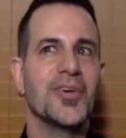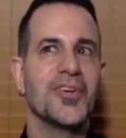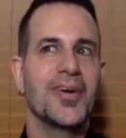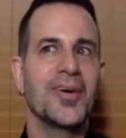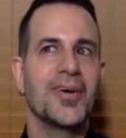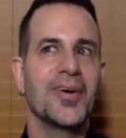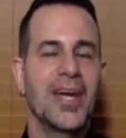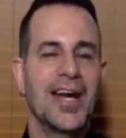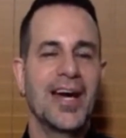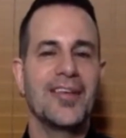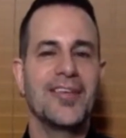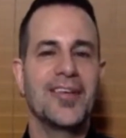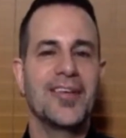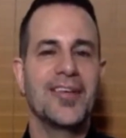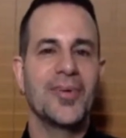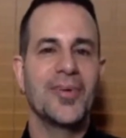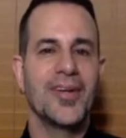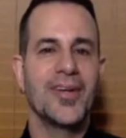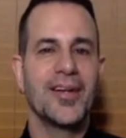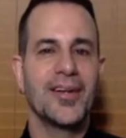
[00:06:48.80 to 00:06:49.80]
we had the
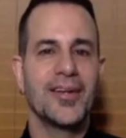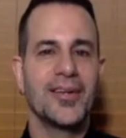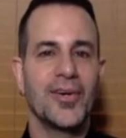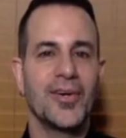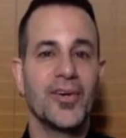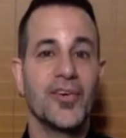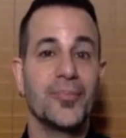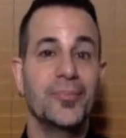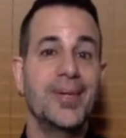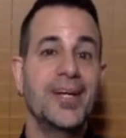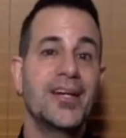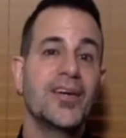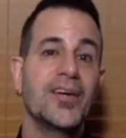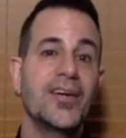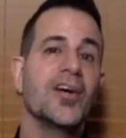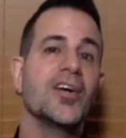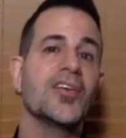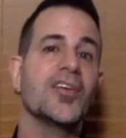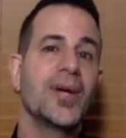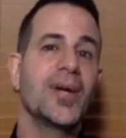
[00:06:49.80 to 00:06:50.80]
ability to close
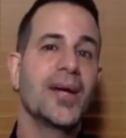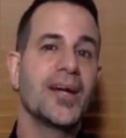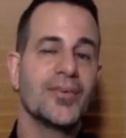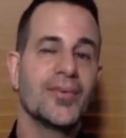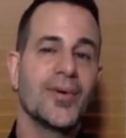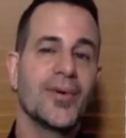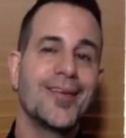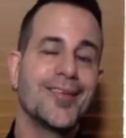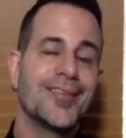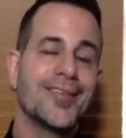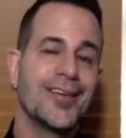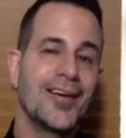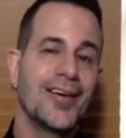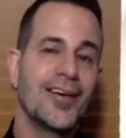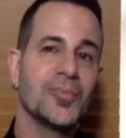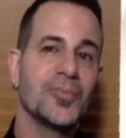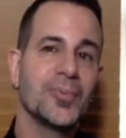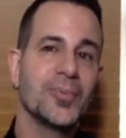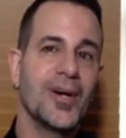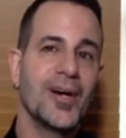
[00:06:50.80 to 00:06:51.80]
because we had a great
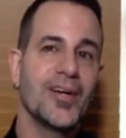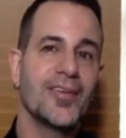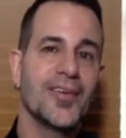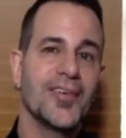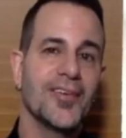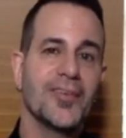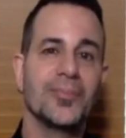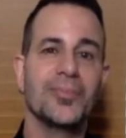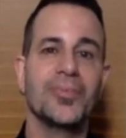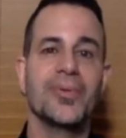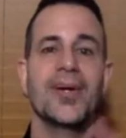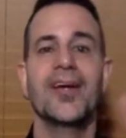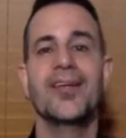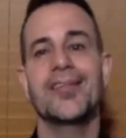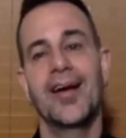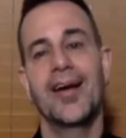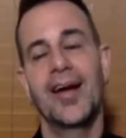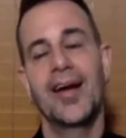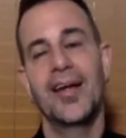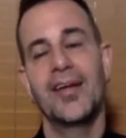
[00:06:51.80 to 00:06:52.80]
sales process in
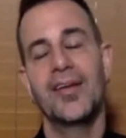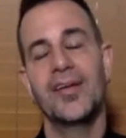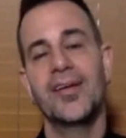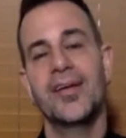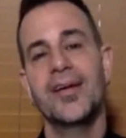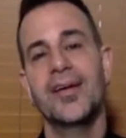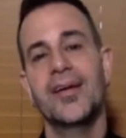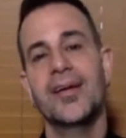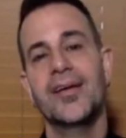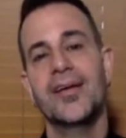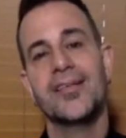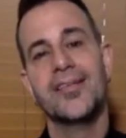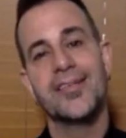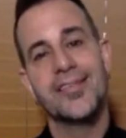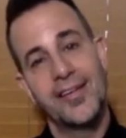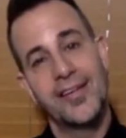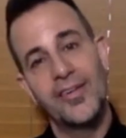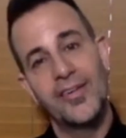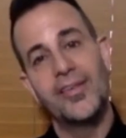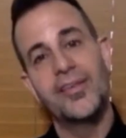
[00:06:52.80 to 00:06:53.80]
place and
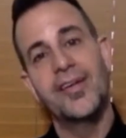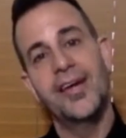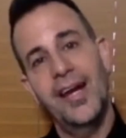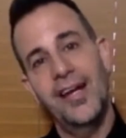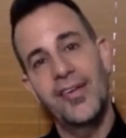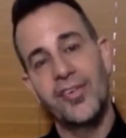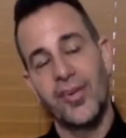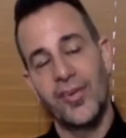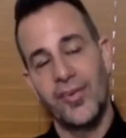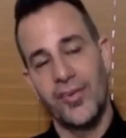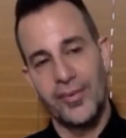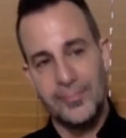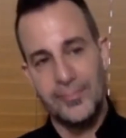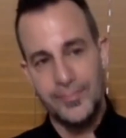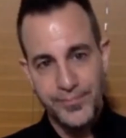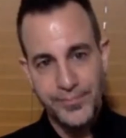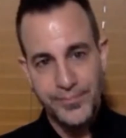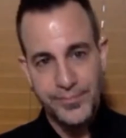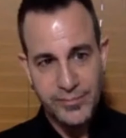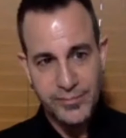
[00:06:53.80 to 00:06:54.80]
skilled agents.
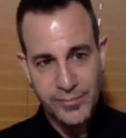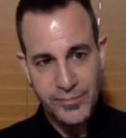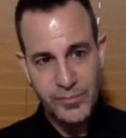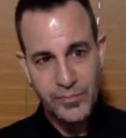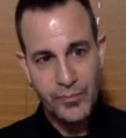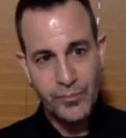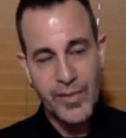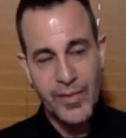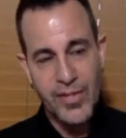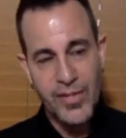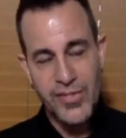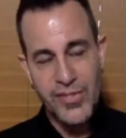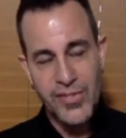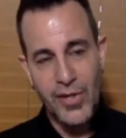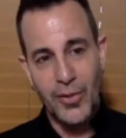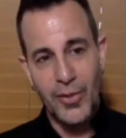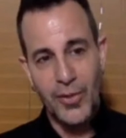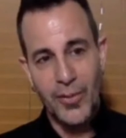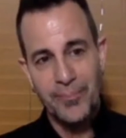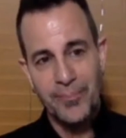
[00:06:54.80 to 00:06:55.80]

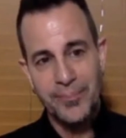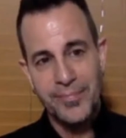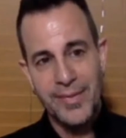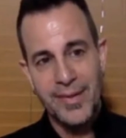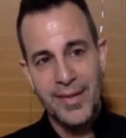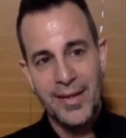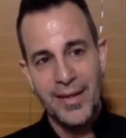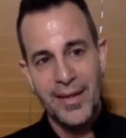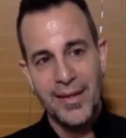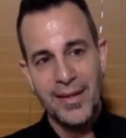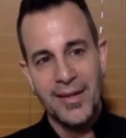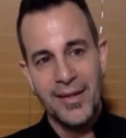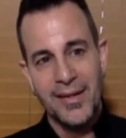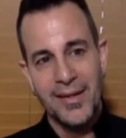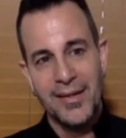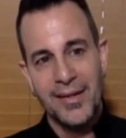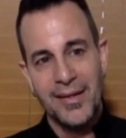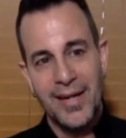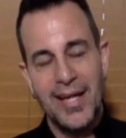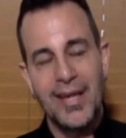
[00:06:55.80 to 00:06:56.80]
So
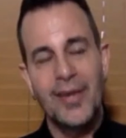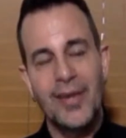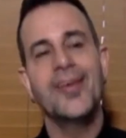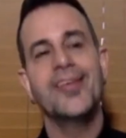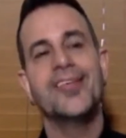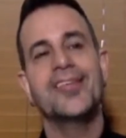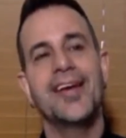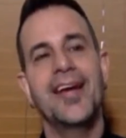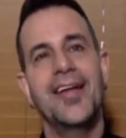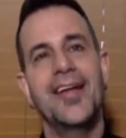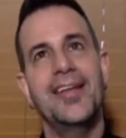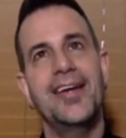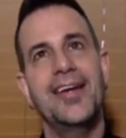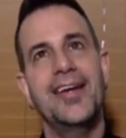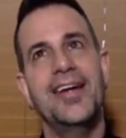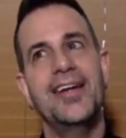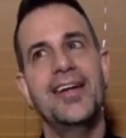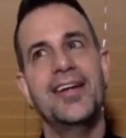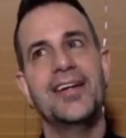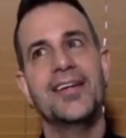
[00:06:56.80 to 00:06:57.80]
I always say
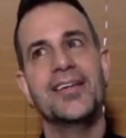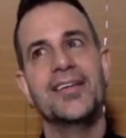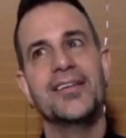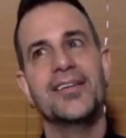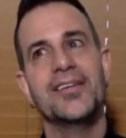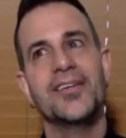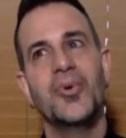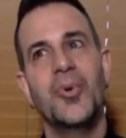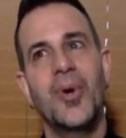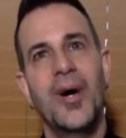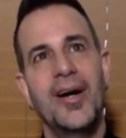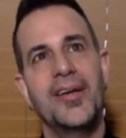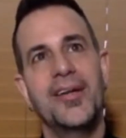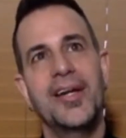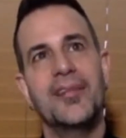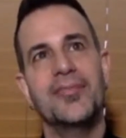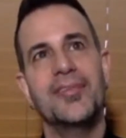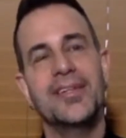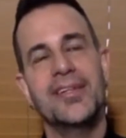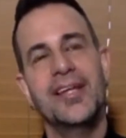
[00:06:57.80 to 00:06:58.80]
the quality
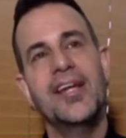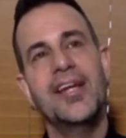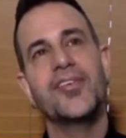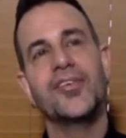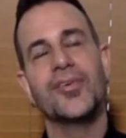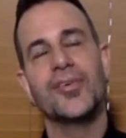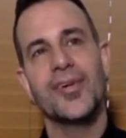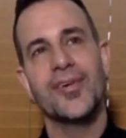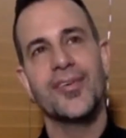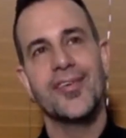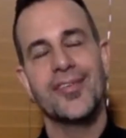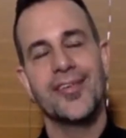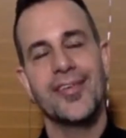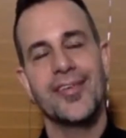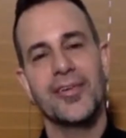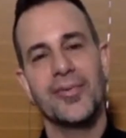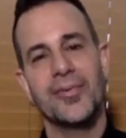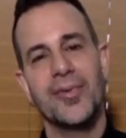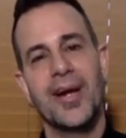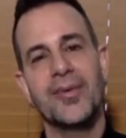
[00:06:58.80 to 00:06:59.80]
of a lead source is in
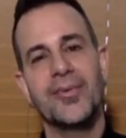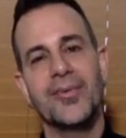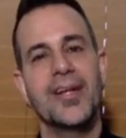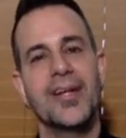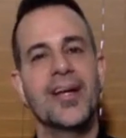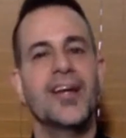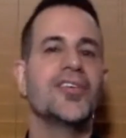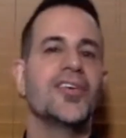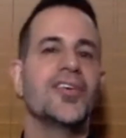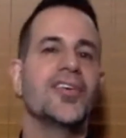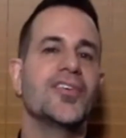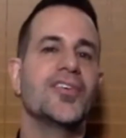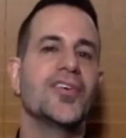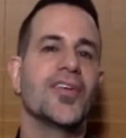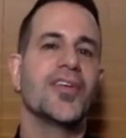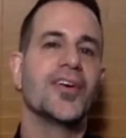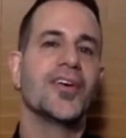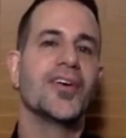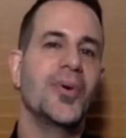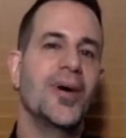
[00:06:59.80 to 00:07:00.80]
direct relation to
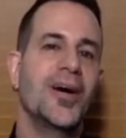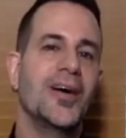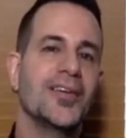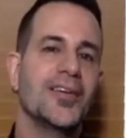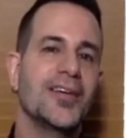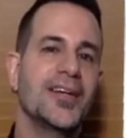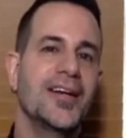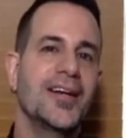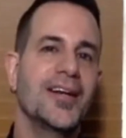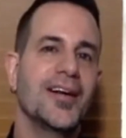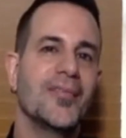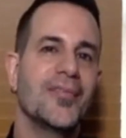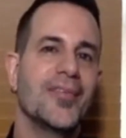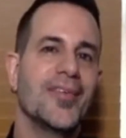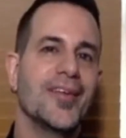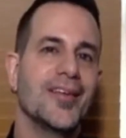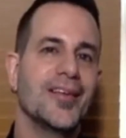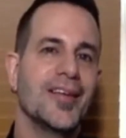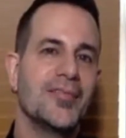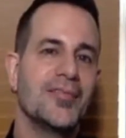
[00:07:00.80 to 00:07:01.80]
the quality of
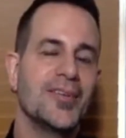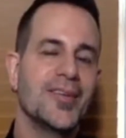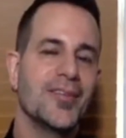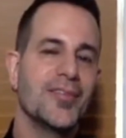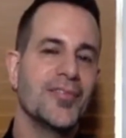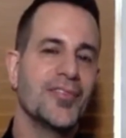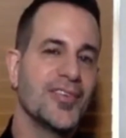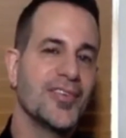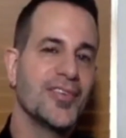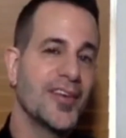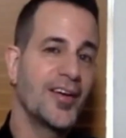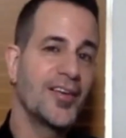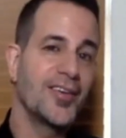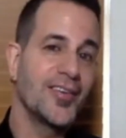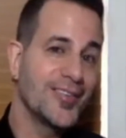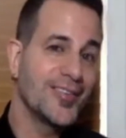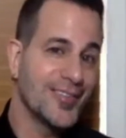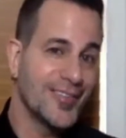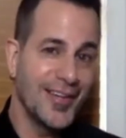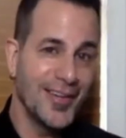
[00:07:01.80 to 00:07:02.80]
the level of
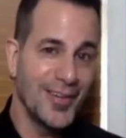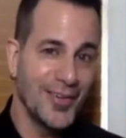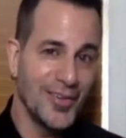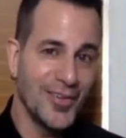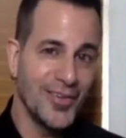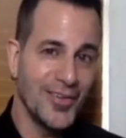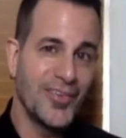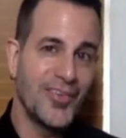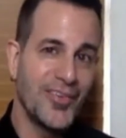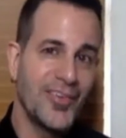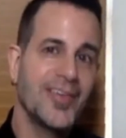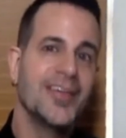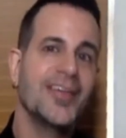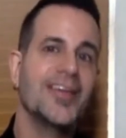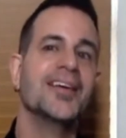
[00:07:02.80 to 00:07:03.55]
sales skills